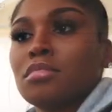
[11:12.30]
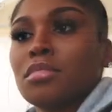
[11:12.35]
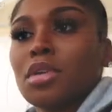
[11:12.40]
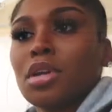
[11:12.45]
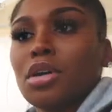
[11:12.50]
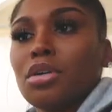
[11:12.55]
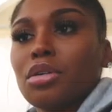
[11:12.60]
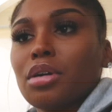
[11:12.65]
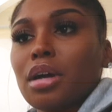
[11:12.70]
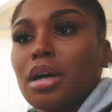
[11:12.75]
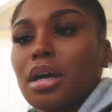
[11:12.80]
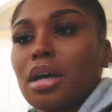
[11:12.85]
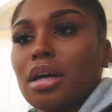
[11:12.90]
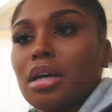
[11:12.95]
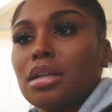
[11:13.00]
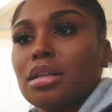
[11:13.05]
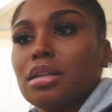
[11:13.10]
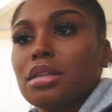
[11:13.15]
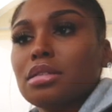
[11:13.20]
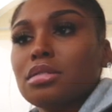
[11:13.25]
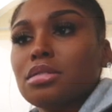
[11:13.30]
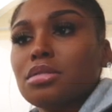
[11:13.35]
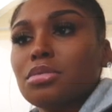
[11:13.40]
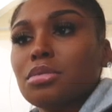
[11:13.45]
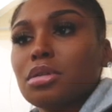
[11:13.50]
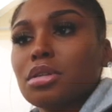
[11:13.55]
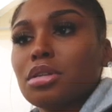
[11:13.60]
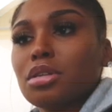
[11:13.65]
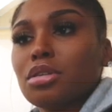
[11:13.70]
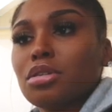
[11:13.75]
Okay, this
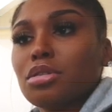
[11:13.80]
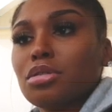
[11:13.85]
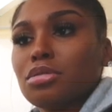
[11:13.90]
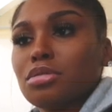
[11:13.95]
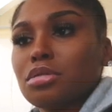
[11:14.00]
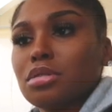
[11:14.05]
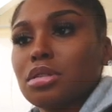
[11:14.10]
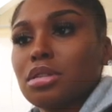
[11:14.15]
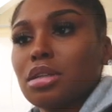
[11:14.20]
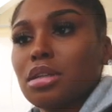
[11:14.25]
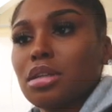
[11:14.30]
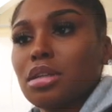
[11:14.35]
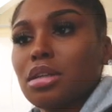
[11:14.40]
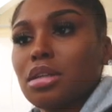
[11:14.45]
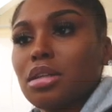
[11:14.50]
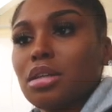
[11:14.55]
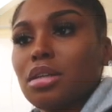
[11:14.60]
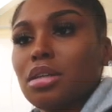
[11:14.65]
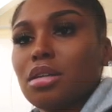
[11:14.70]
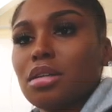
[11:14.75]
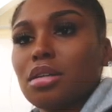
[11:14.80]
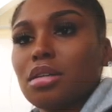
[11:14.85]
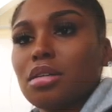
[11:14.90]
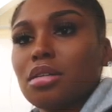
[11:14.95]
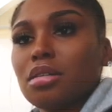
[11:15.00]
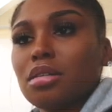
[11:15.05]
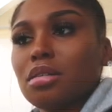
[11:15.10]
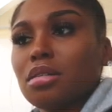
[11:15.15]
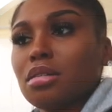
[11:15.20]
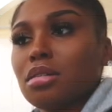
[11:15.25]
one goes
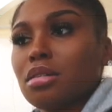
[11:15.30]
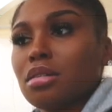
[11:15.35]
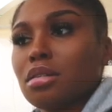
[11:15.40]
here.